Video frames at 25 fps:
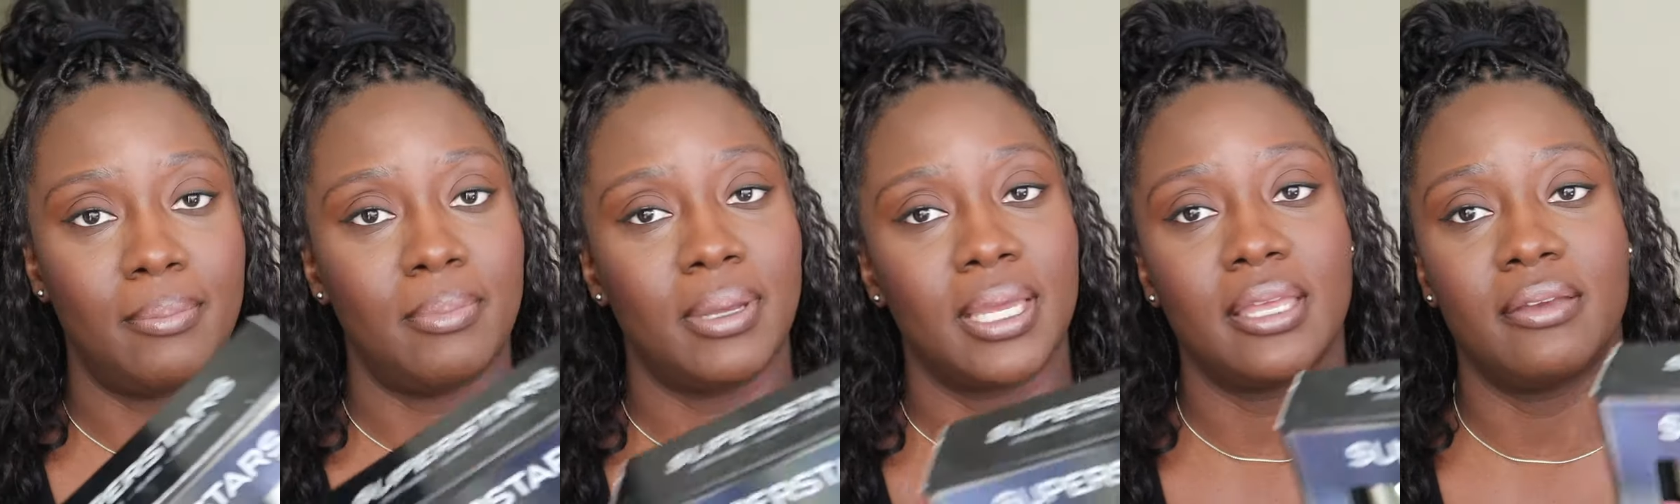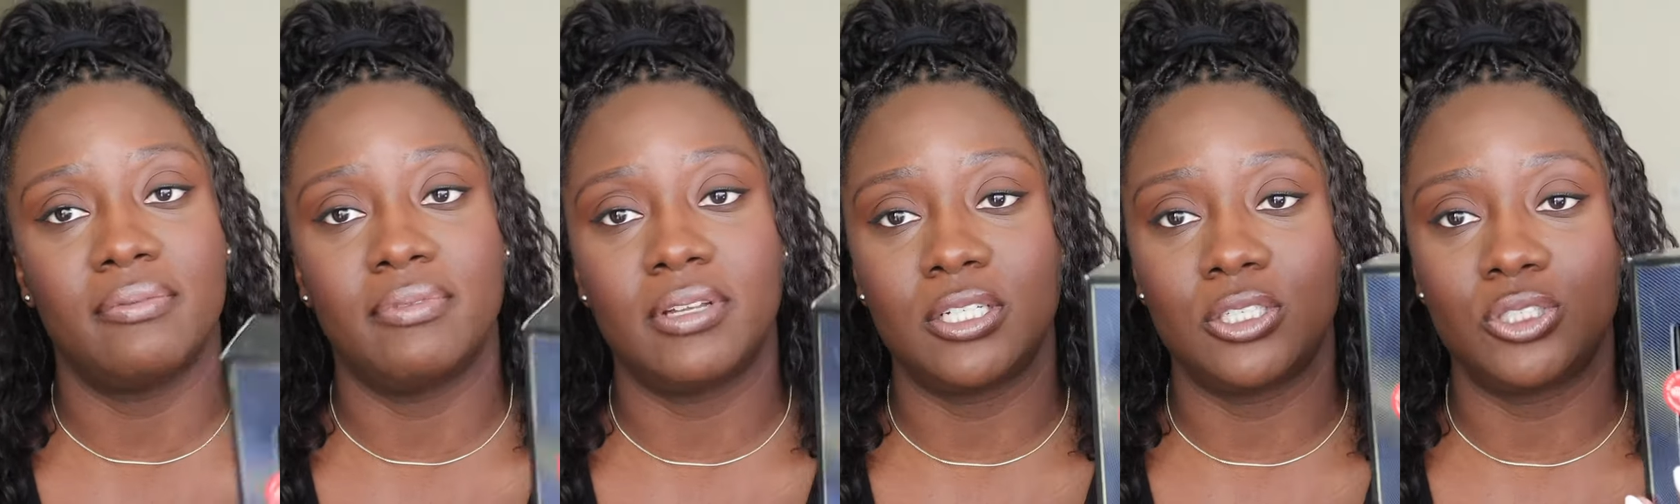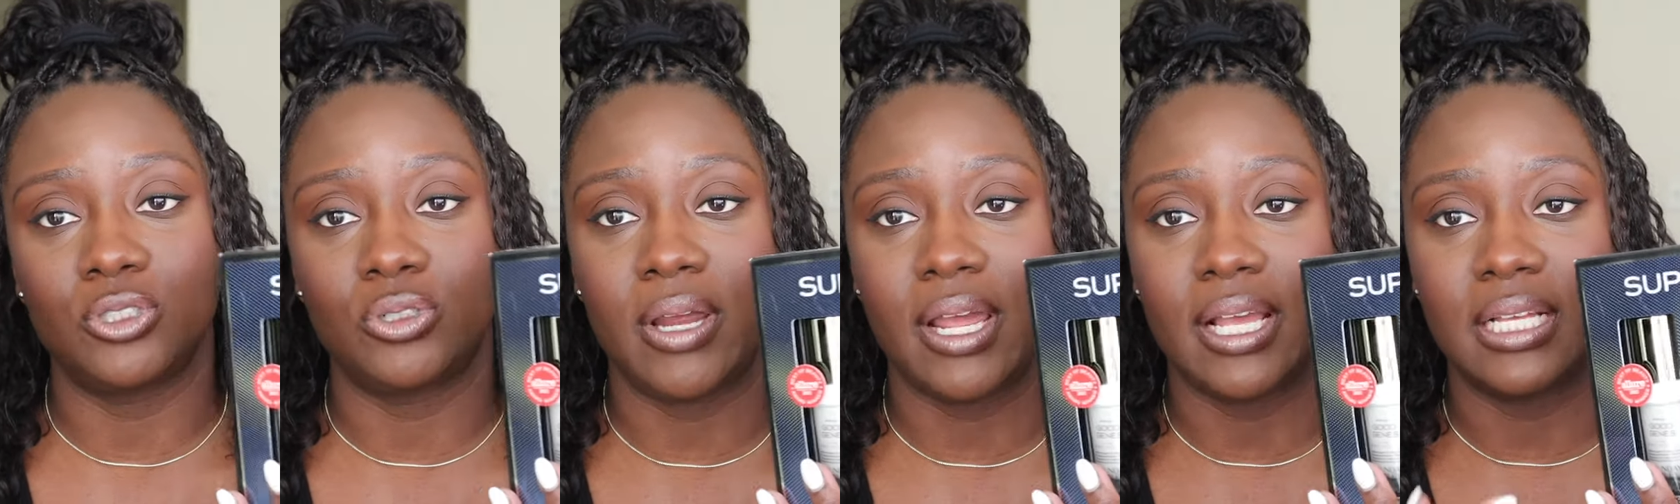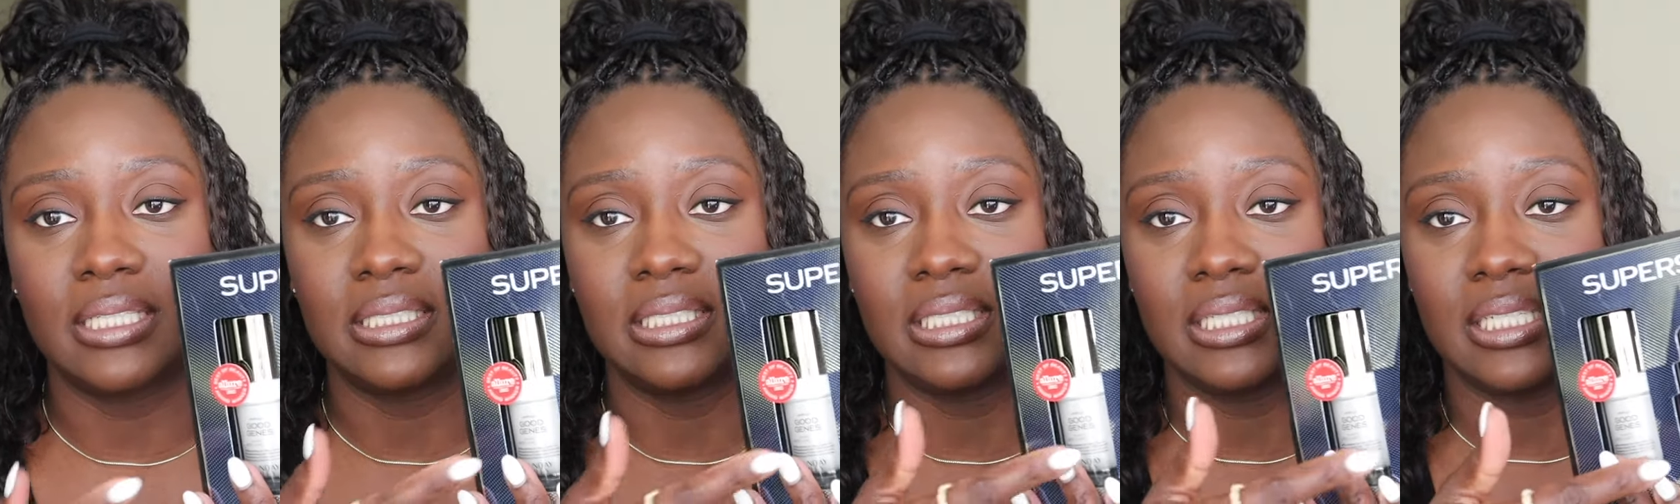I'm gonna give it a
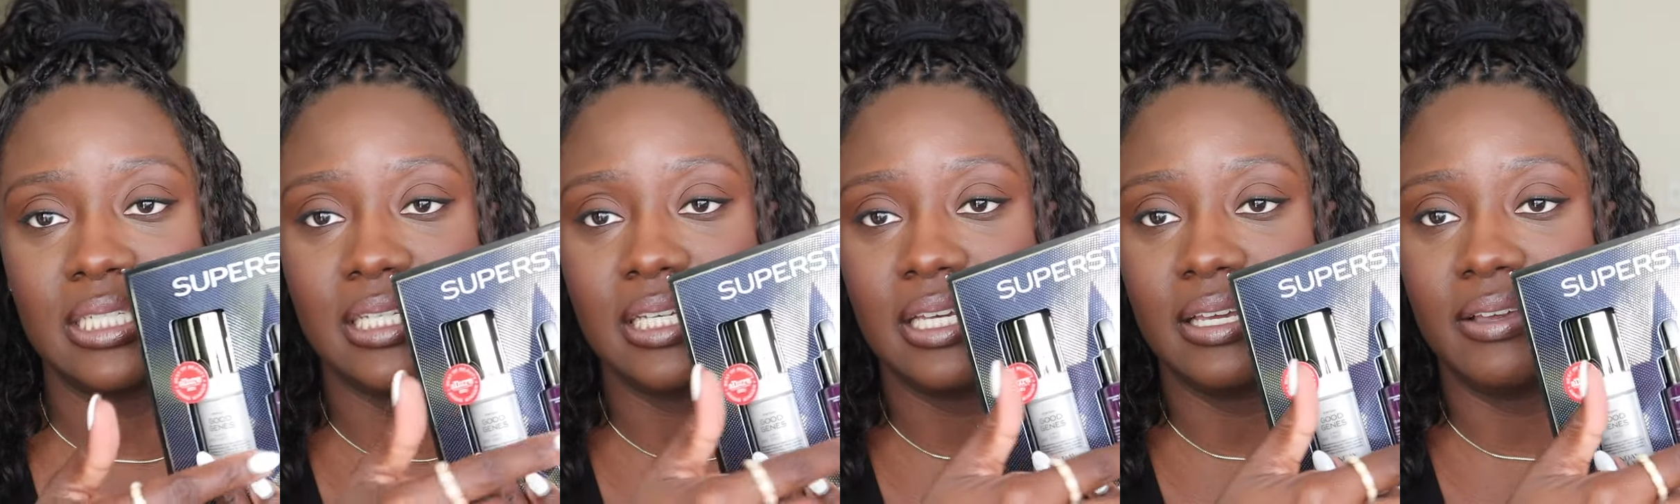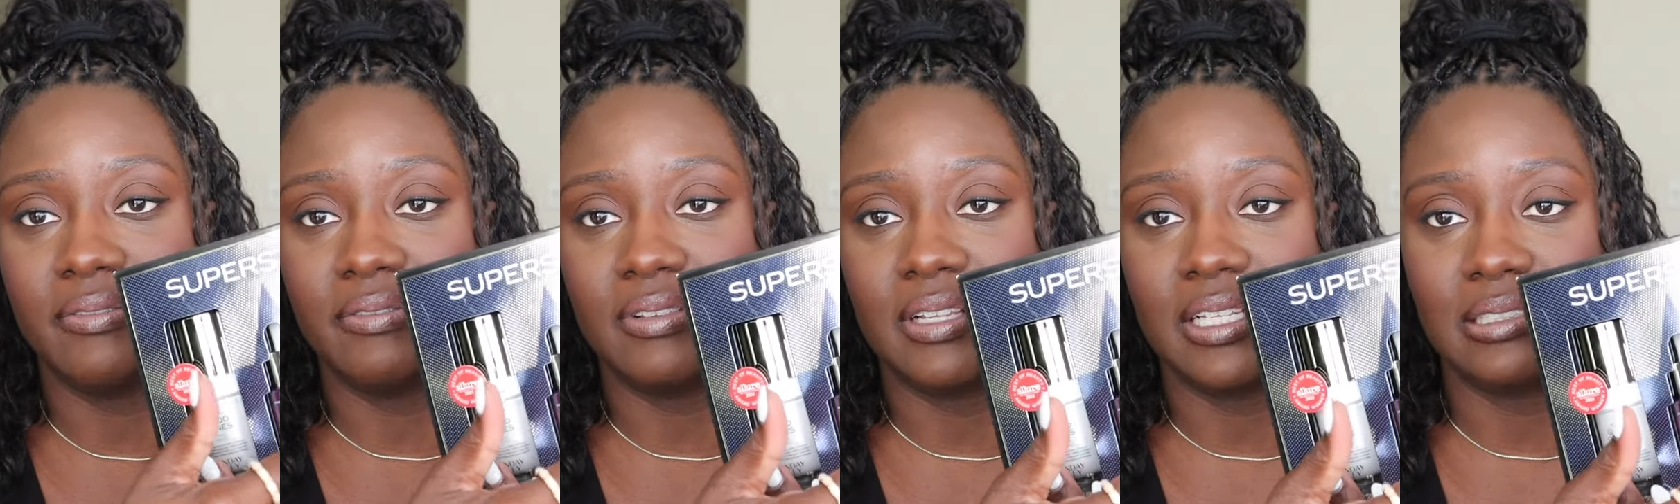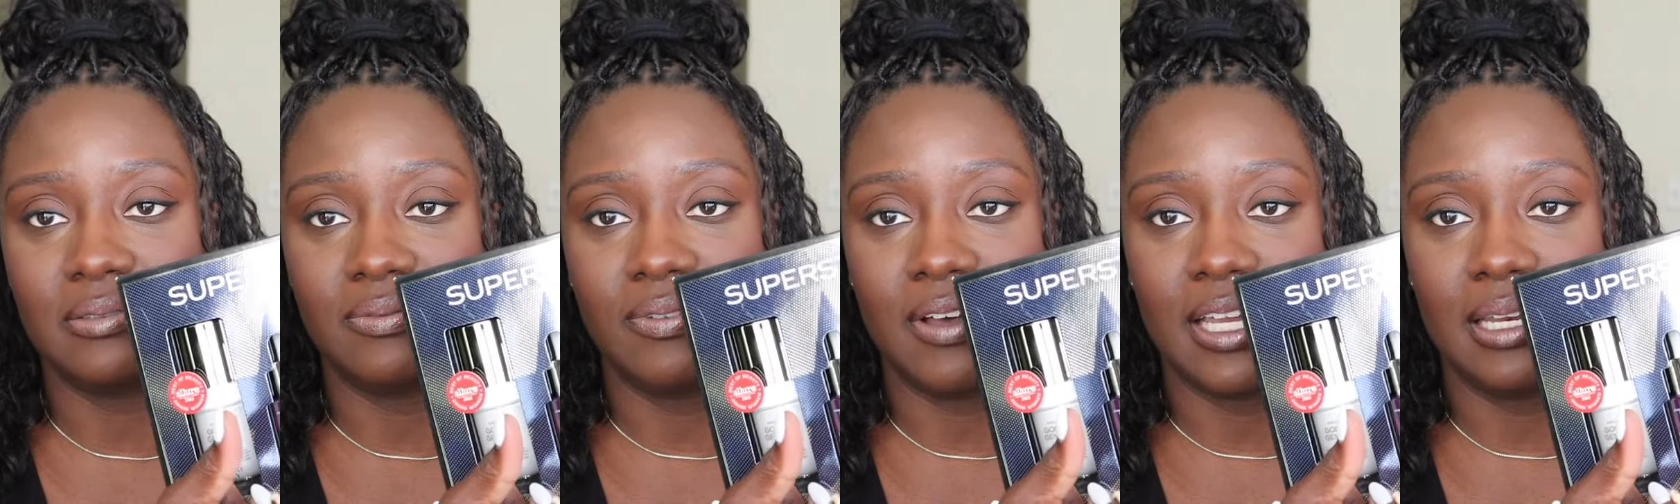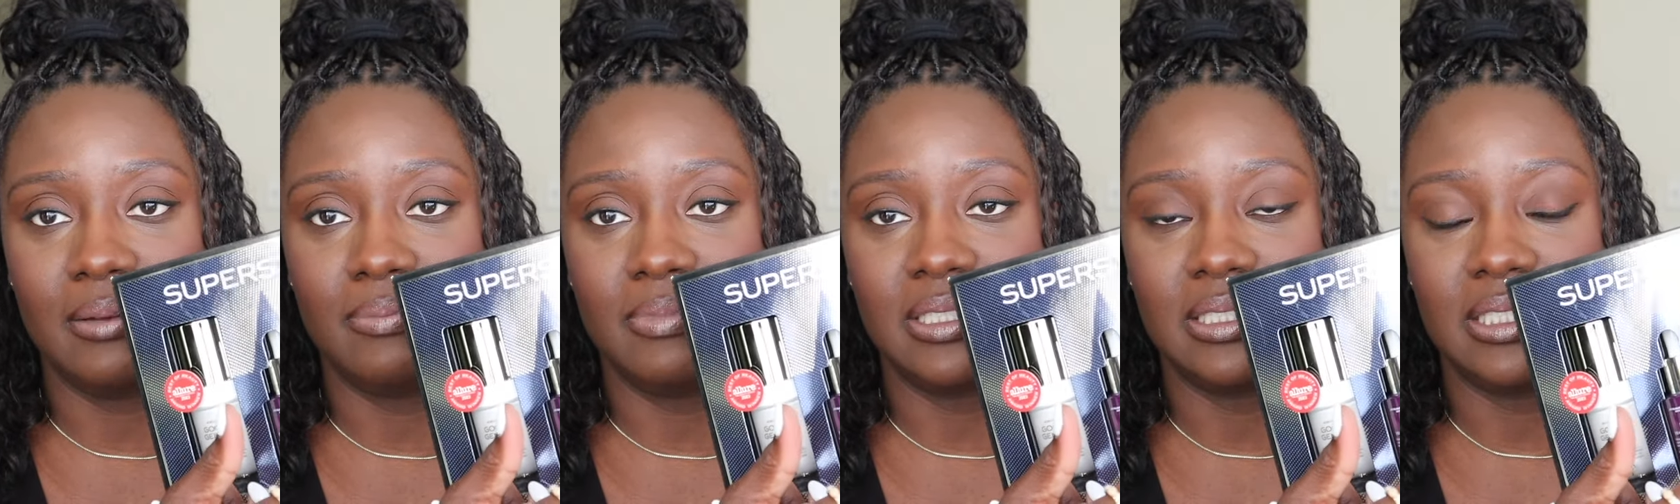try, see if this
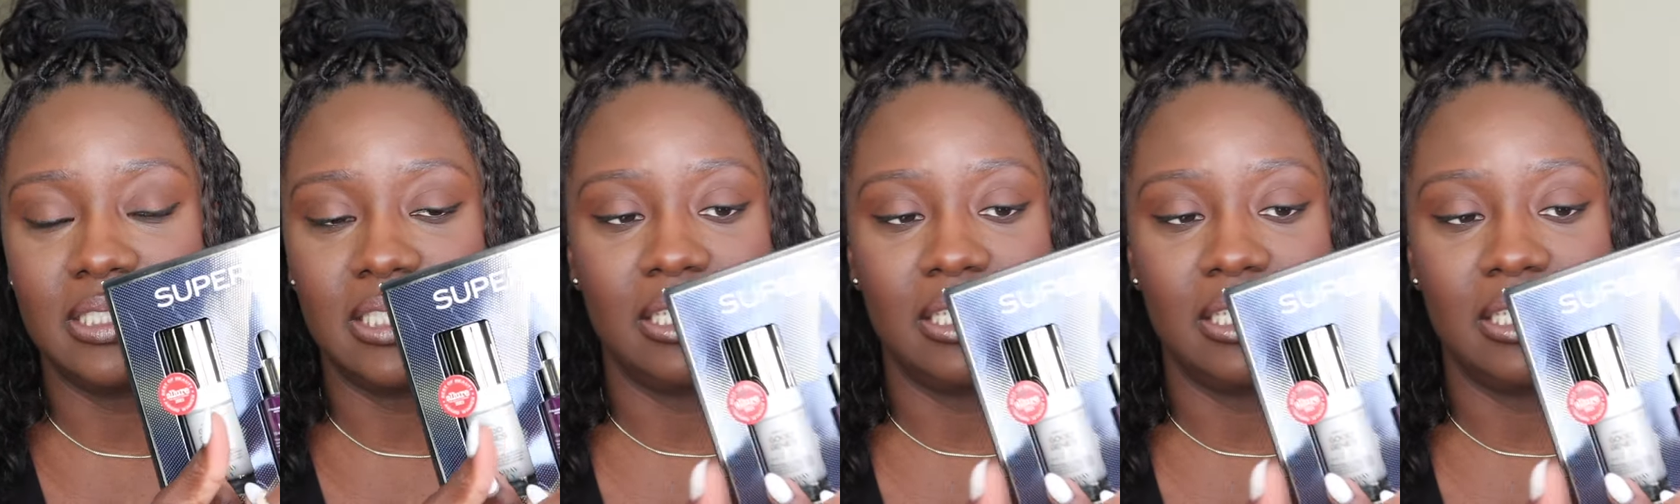vitamin